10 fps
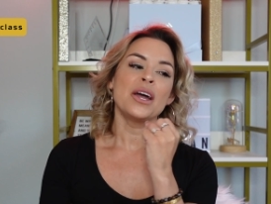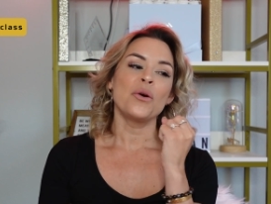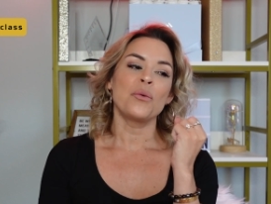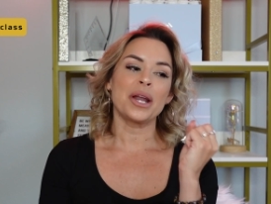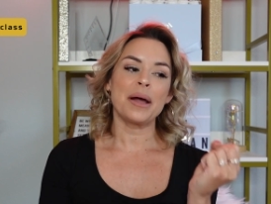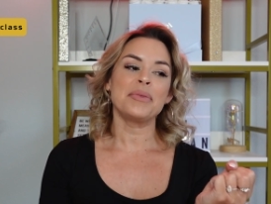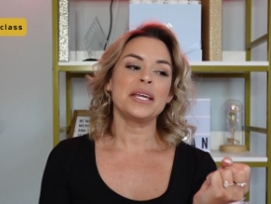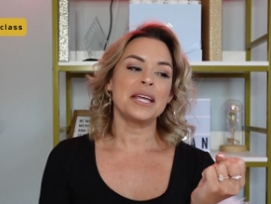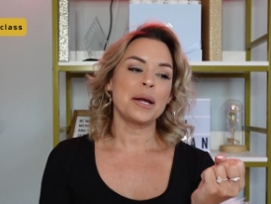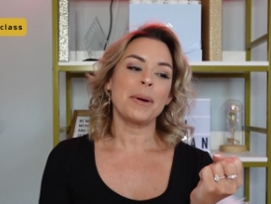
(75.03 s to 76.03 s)
when I'm
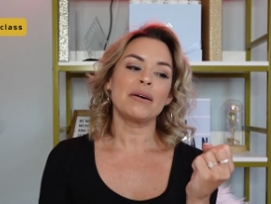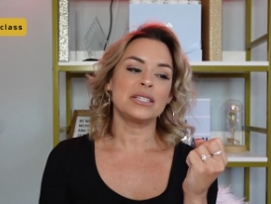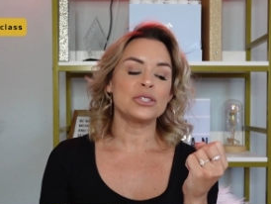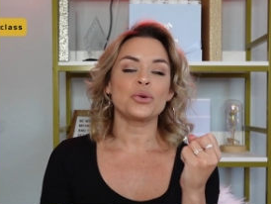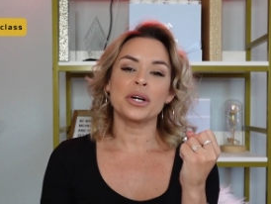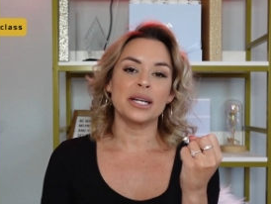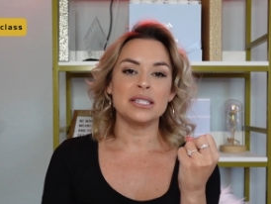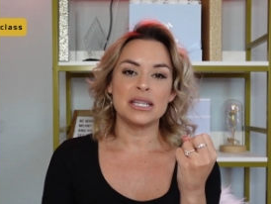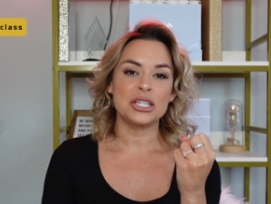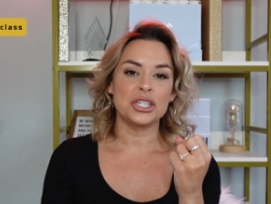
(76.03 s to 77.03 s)
thinking about
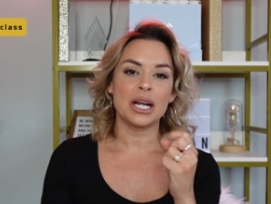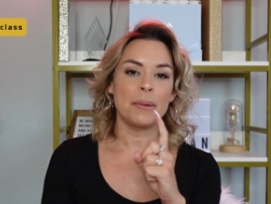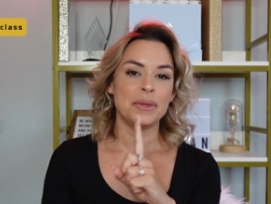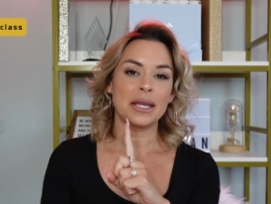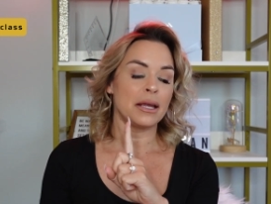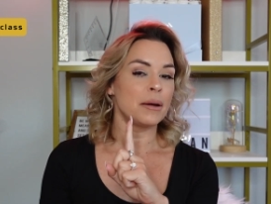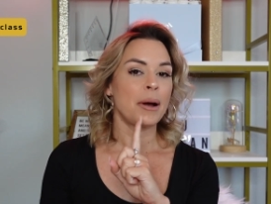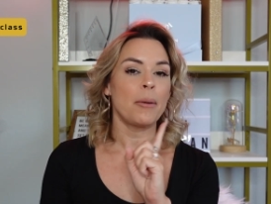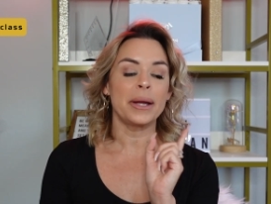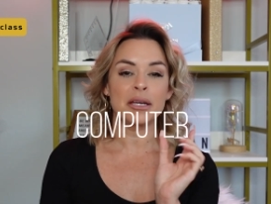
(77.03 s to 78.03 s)
disorganization, I'm thinking
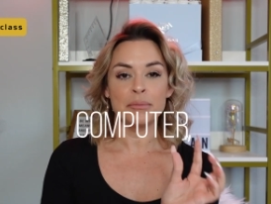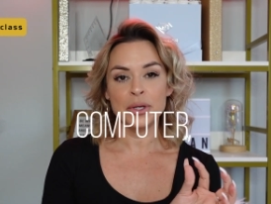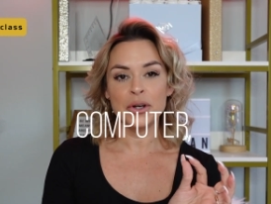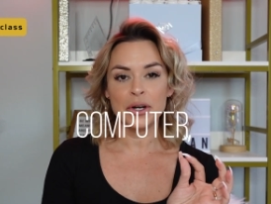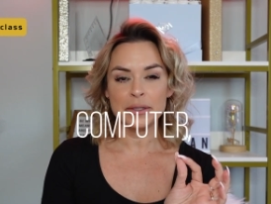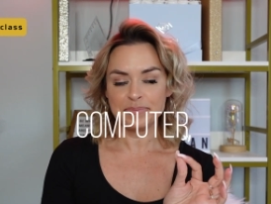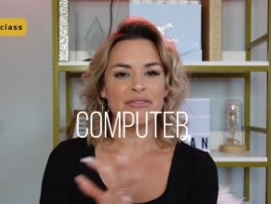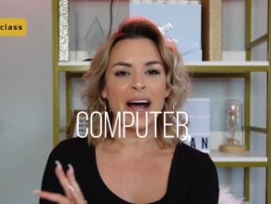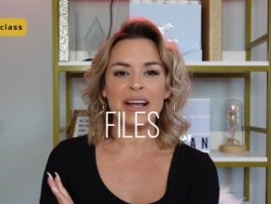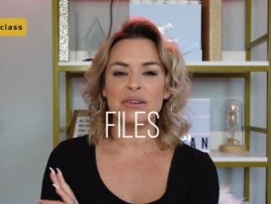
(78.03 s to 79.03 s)
about my computer,
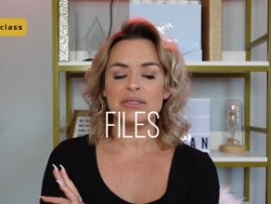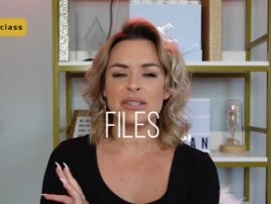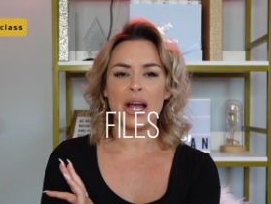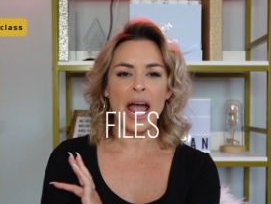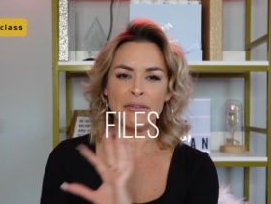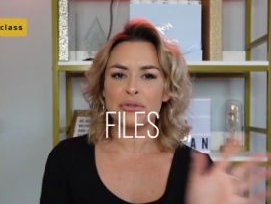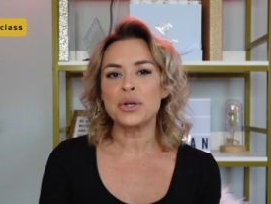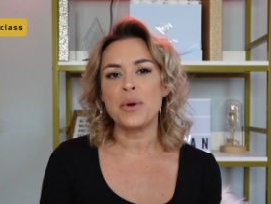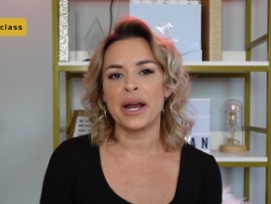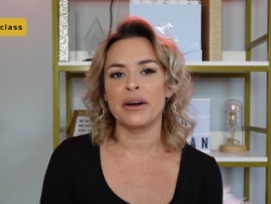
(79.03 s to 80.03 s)
files
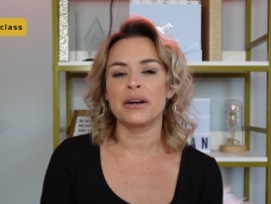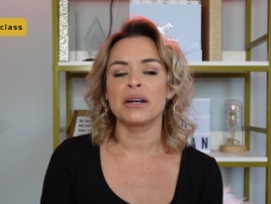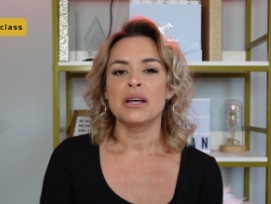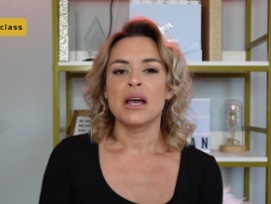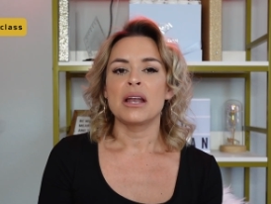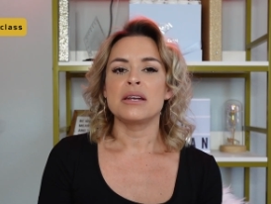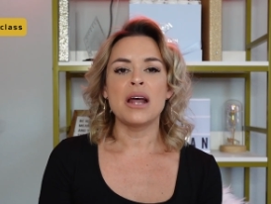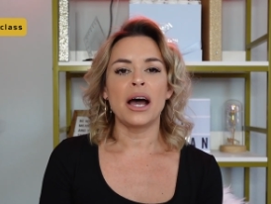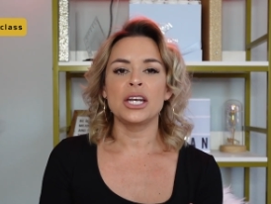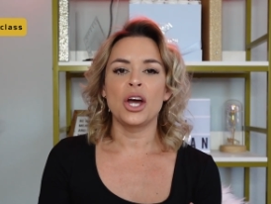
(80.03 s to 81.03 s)
everywhere,
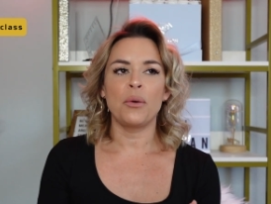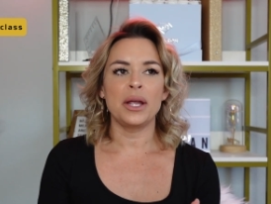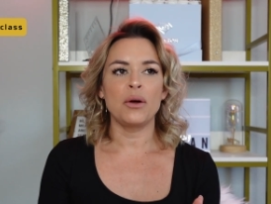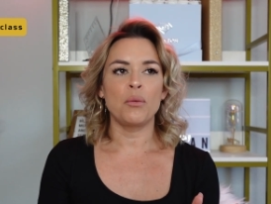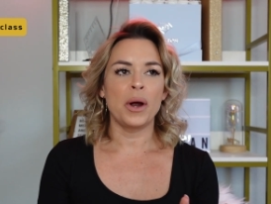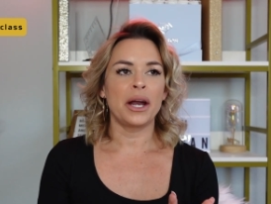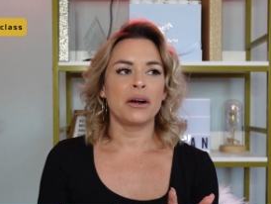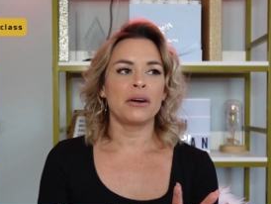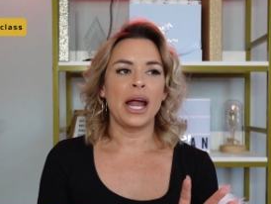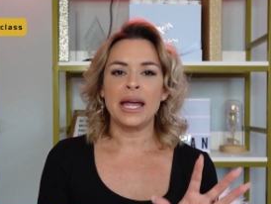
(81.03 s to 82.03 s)
not knowing
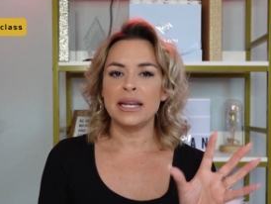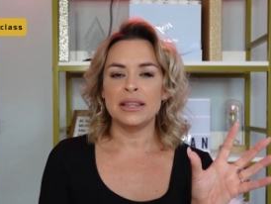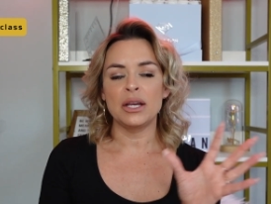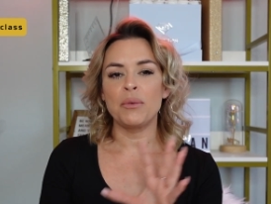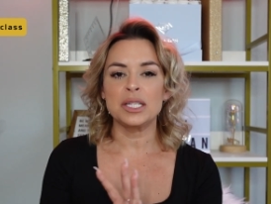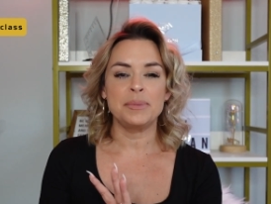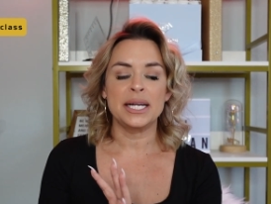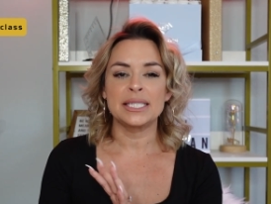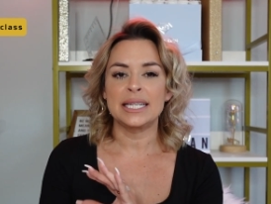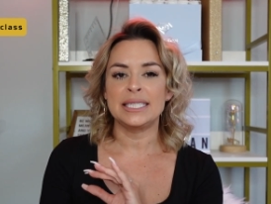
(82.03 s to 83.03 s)
where anything was
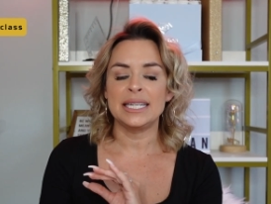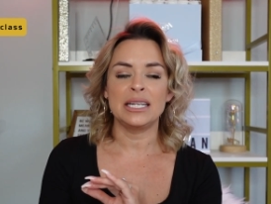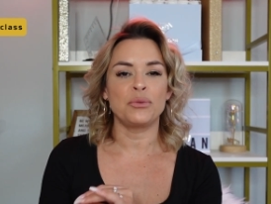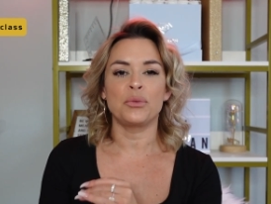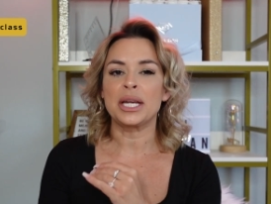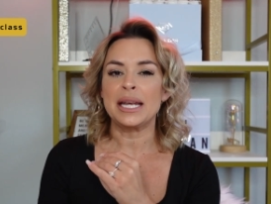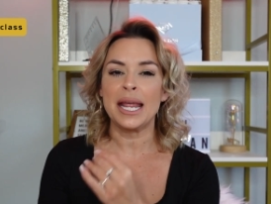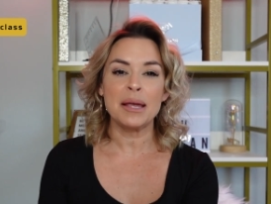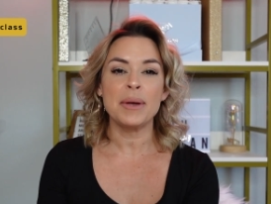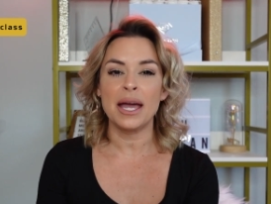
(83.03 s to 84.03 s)
because I didn't
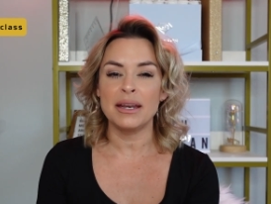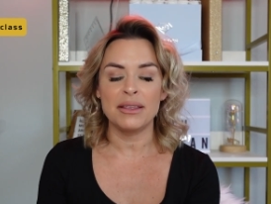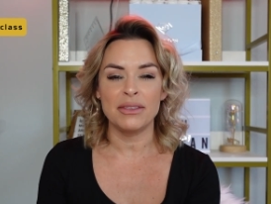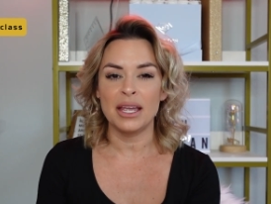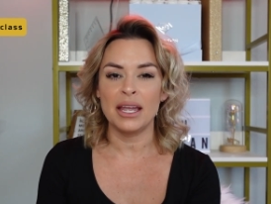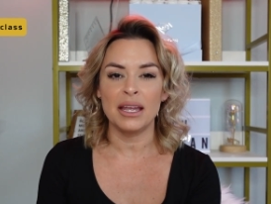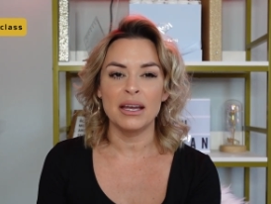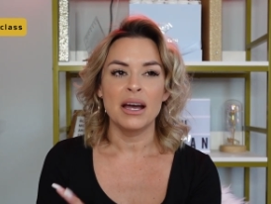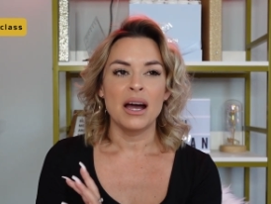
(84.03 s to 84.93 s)
rename anything.